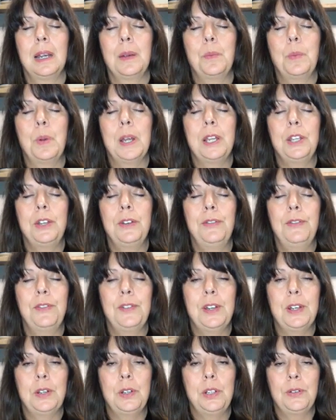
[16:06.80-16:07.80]
And when you
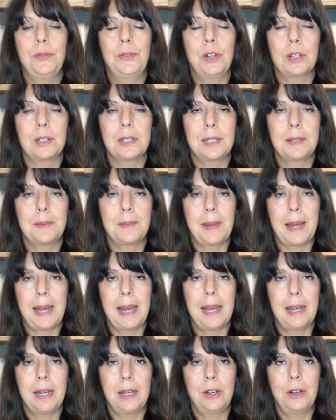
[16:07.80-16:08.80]
feel you've got some
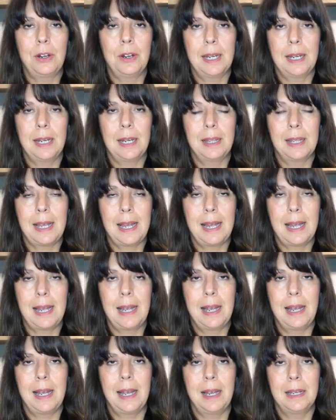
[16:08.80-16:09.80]
anchoring in the
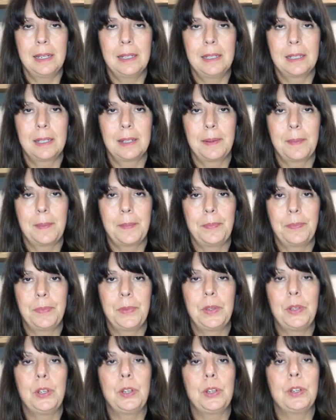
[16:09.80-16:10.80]
heart,
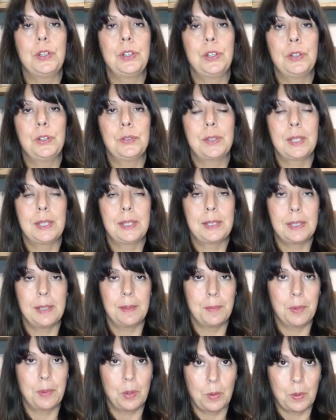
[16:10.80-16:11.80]
you can use this
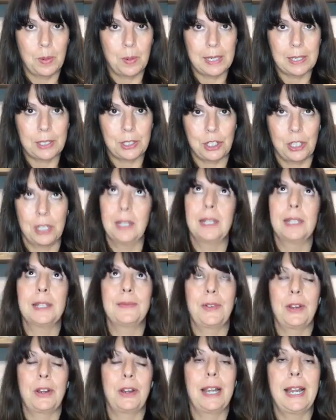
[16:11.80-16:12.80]
simple question. There's
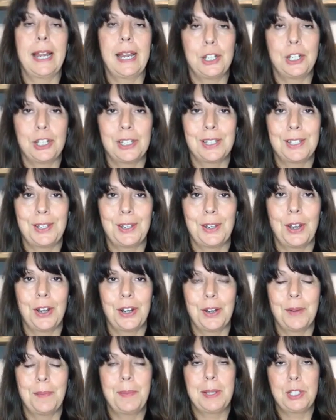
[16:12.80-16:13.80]
variations
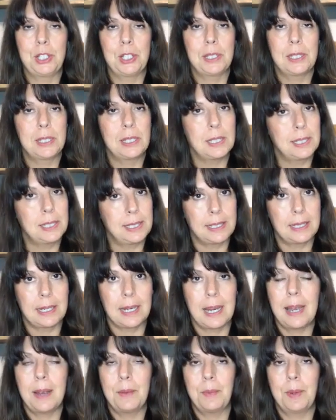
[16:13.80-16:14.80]
on it, but just to
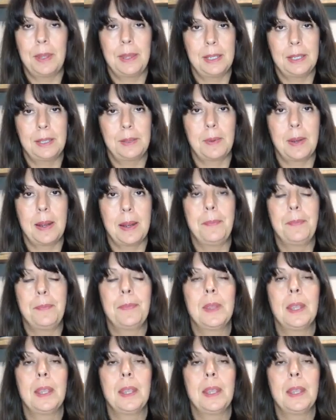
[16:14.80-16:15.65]
start with this one.